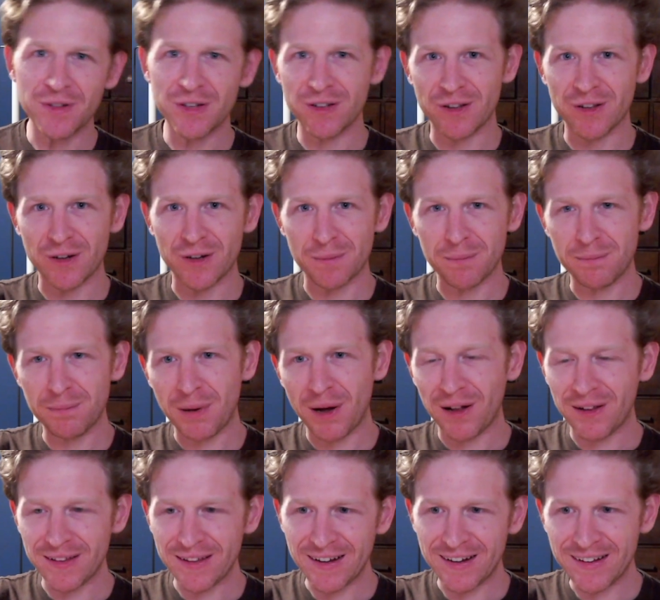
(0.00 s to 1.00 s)
to their
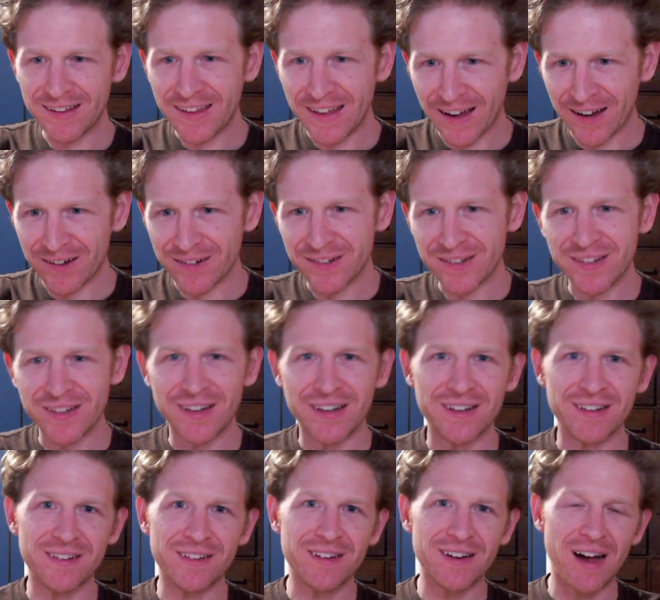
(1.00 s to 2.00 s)
Polygon account
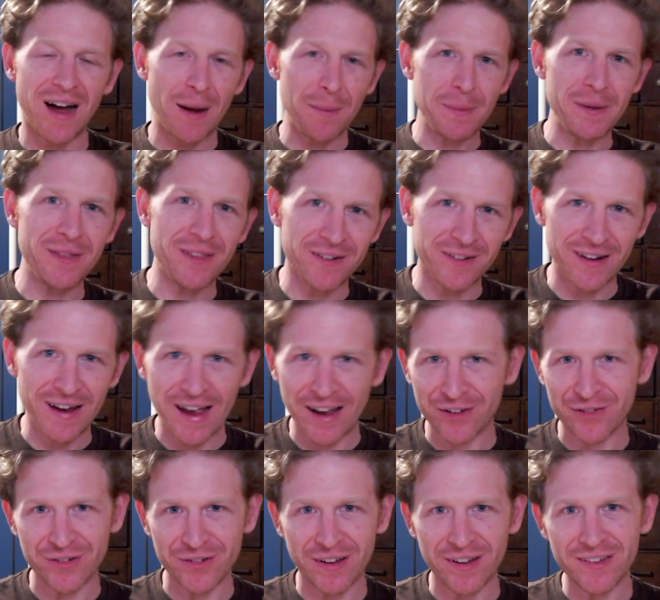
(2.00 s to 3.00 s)
and copy their
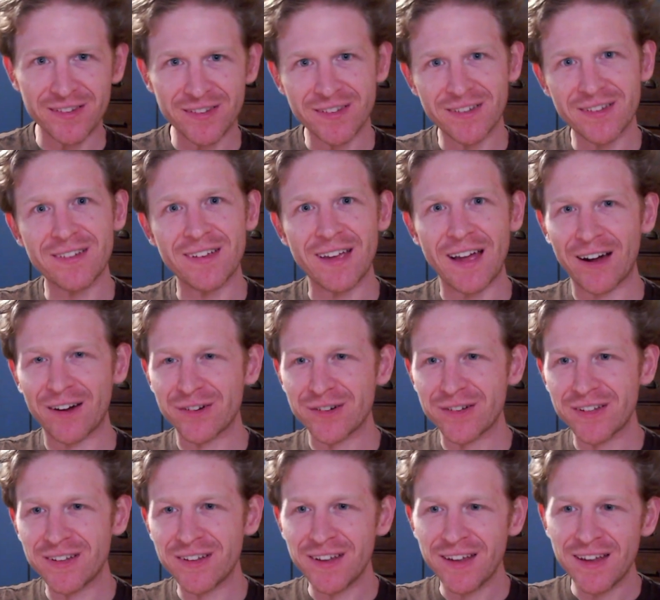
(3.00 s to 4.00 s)
address
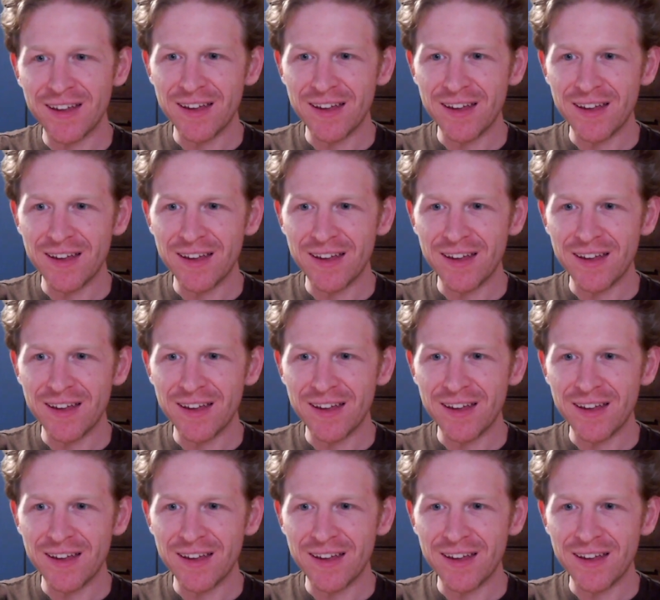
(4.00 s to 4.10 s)
out,